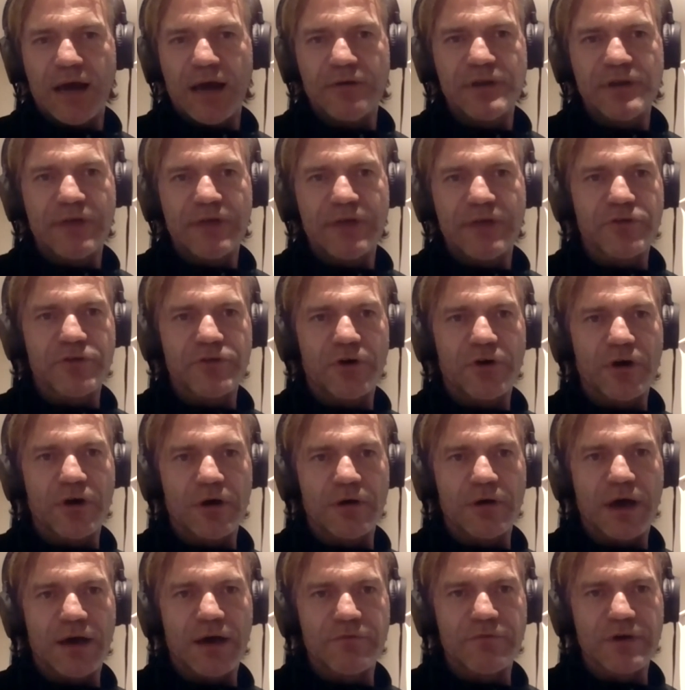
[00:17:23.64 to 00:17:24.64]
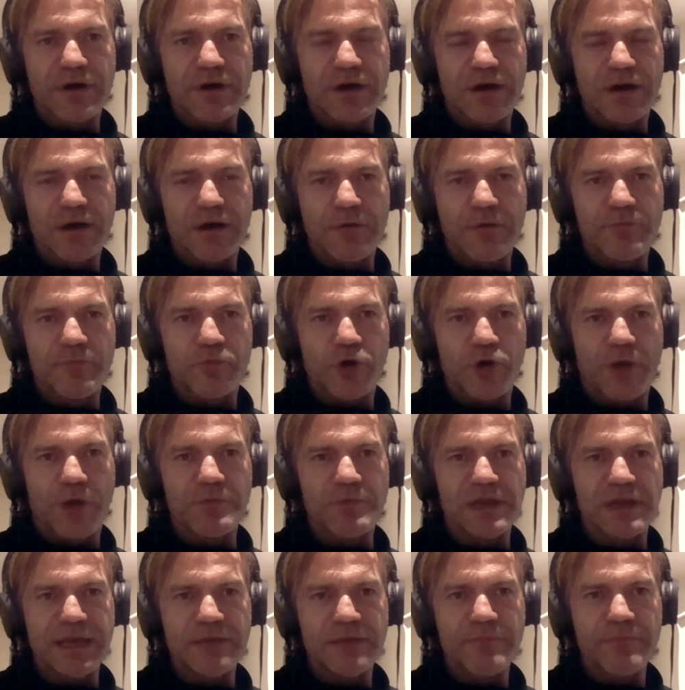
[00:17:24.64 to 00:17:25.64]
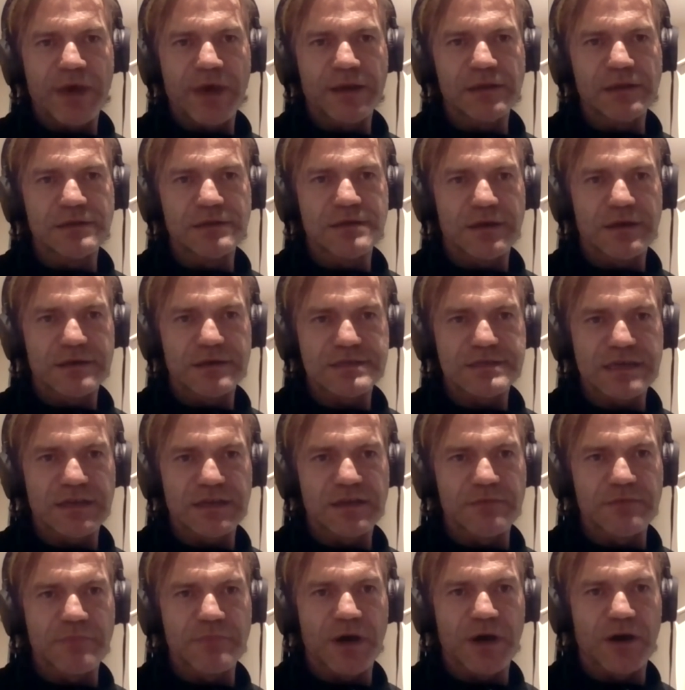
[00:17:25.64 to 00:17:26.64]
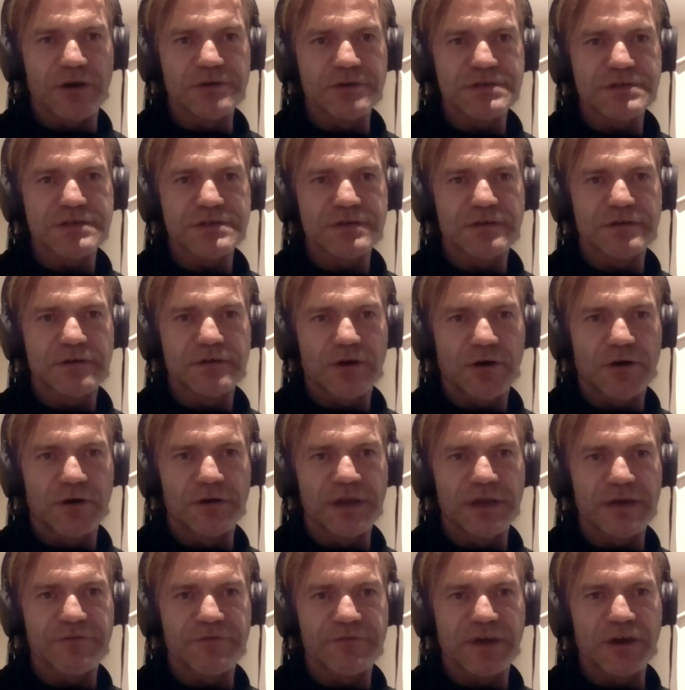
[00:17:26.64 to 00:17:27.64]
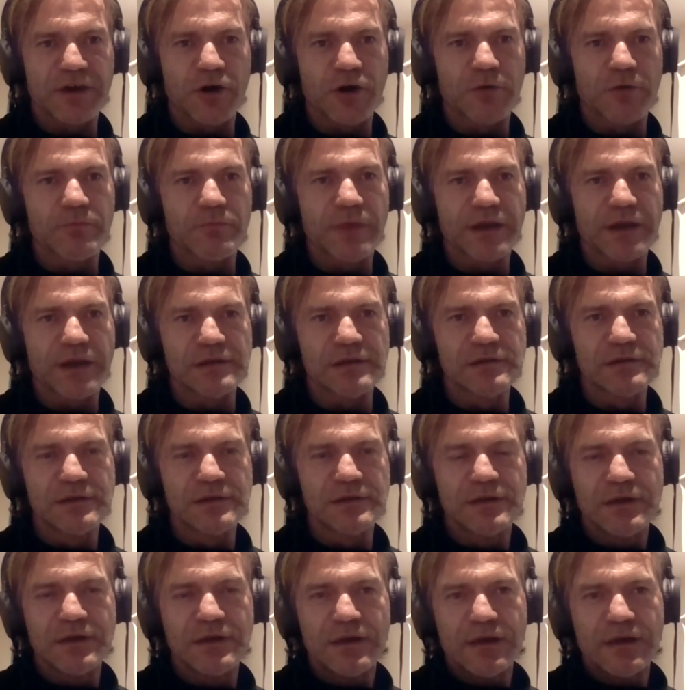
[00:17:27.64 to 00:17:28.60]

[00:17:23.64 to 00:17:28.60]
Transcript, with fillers: I've never thought i would have a, a, Premier League medal sitting in my house or an FA Cup medal,